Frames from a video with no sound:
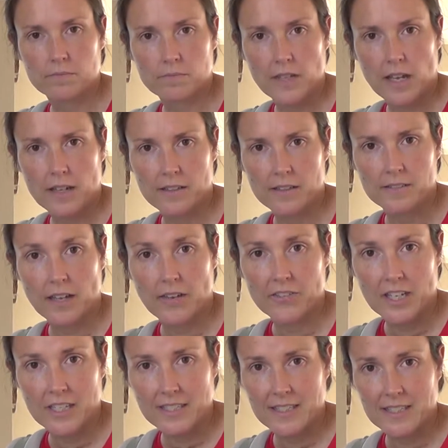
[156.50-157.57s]
our oven
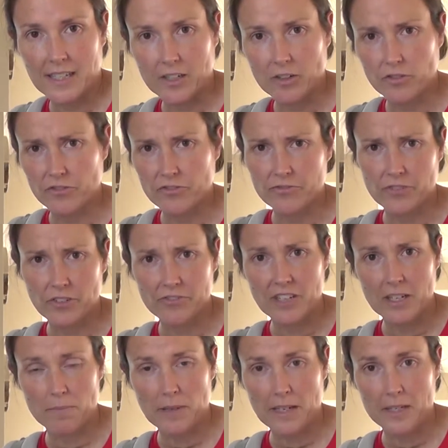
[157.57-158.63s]
has a setting for
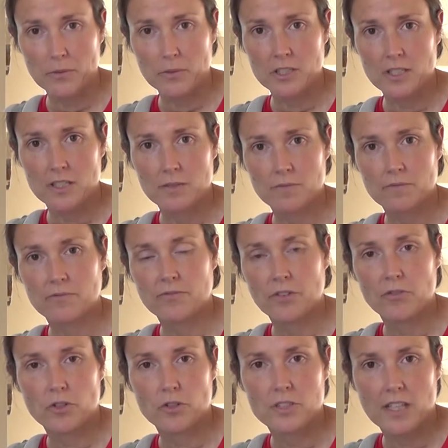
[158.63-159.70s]
vent bake, which is for
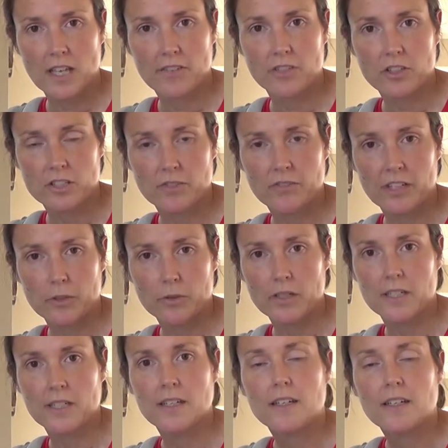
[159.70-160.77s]
foods that have lots of liquid,